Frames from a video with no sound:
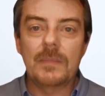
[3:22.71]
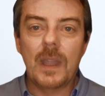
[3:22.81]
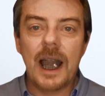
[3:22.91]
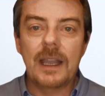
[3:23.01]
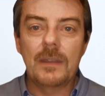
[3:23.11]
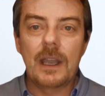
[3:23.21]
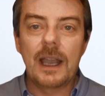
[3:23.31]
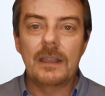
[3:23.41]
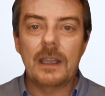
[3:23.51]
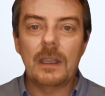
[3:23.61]
We
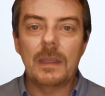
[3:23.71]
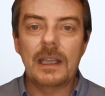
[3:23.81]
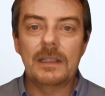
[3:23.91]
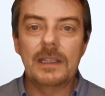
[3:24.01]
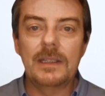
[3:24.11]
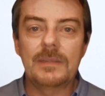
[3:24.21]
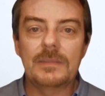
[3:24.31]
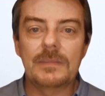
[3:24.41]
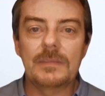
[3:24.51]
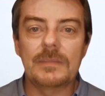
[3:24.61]
advocate that capacity
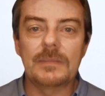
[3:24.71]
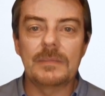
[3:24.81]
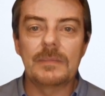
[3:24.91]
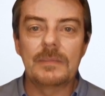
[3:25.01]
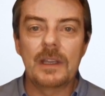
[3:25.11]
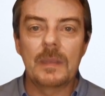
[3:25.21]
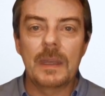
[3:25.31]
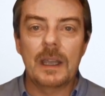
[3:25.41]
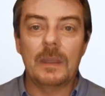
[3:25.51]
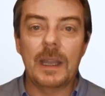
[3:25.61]
should
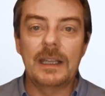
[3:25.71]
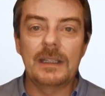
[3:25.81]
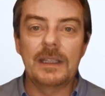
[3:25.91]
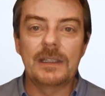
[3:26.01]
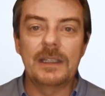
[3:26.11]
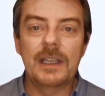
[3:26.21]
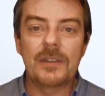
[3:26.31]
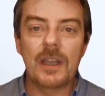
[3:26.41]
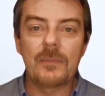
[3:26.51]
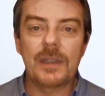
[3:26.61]
be the capacity to
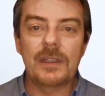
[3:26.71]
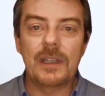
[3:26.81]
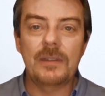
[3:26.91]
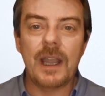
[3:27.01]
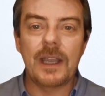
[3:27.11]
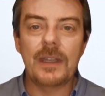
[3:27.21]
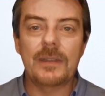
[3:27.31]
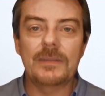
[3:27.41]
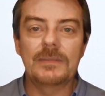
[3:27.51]
deliver business value,